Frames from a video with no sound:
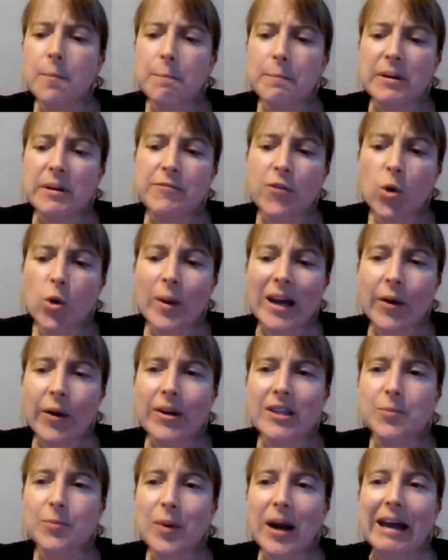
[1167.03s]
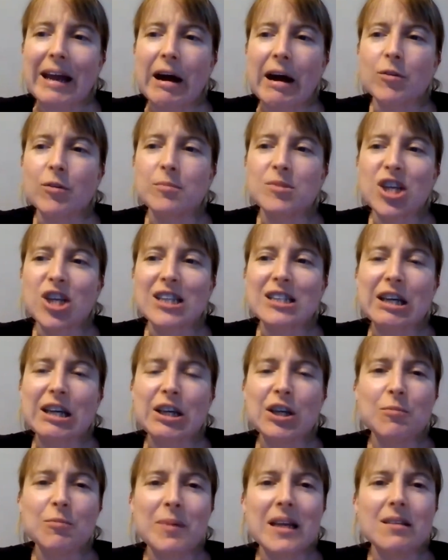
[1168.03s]
Before we go into breakout rooms, Jessica,
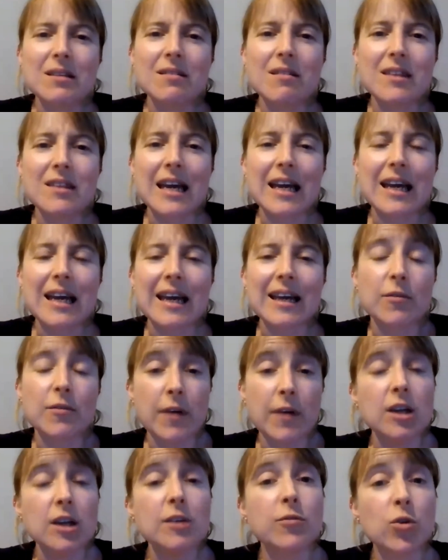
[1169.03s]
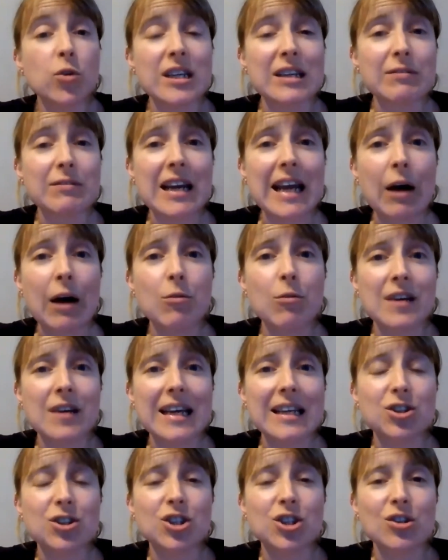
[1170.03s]
you've been thinking, you've already really helpfully
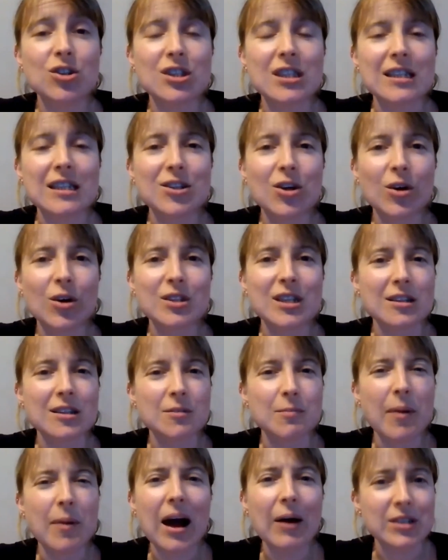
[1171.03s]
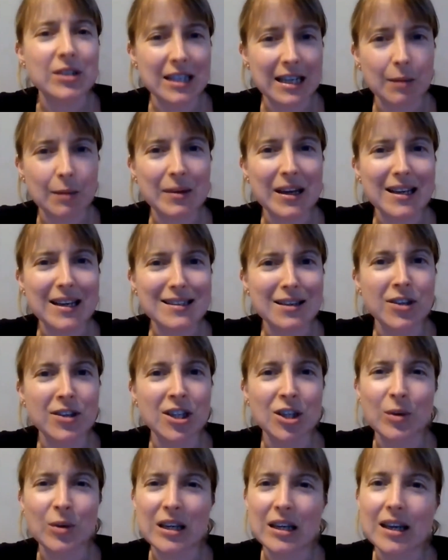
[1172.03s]
introduced this concept of power dynamics, haven't
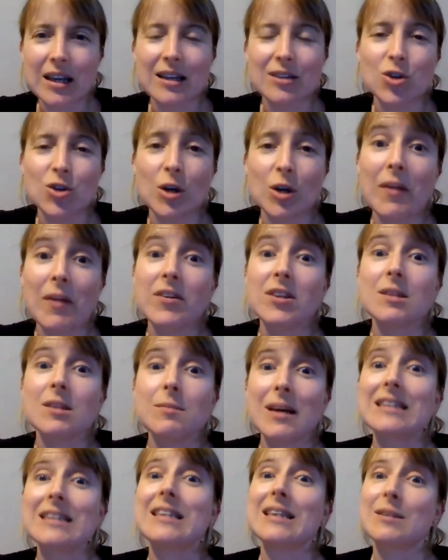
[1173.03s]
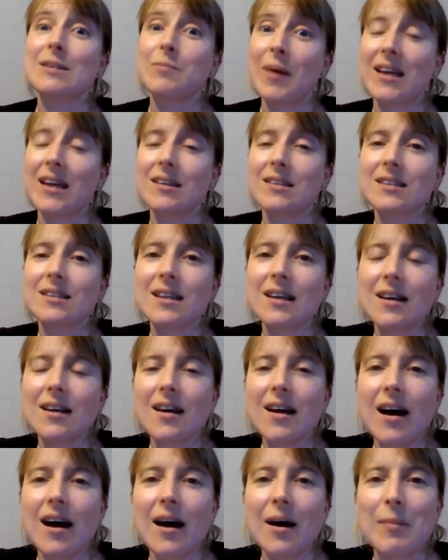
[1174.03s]
you, in talking about the domestic space,
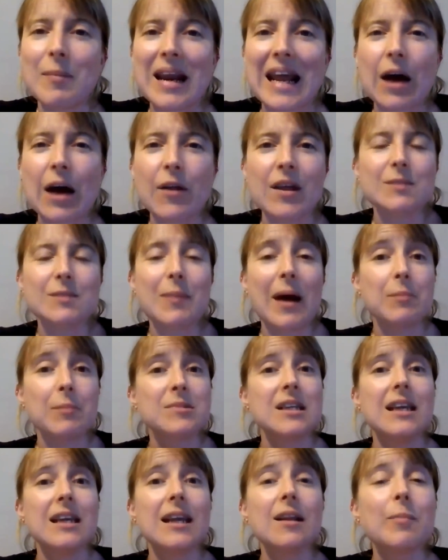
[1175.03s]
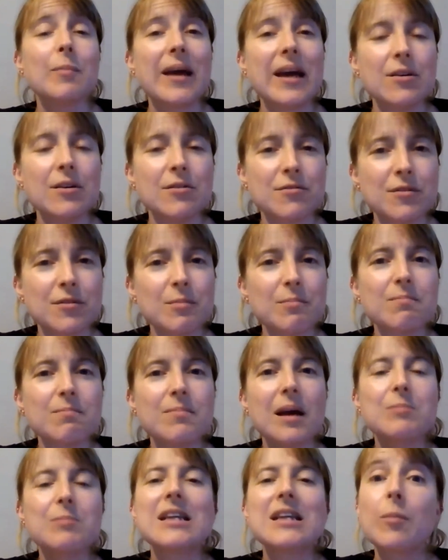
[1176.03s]
and how there's perhaps a little bit of
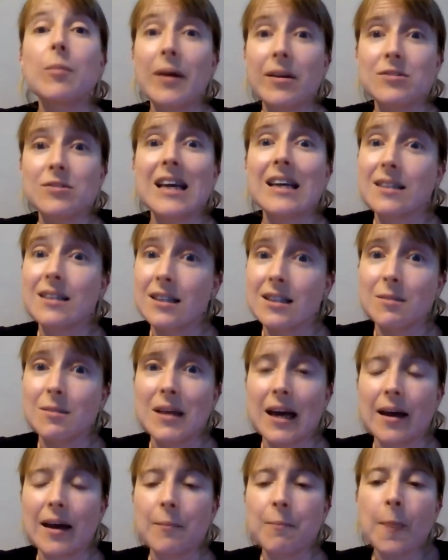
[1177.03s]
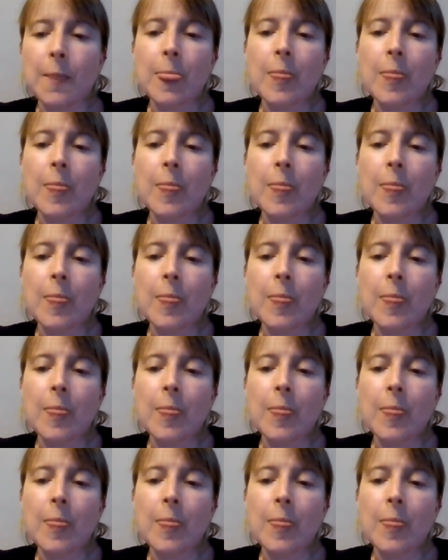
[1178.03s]
sexism there.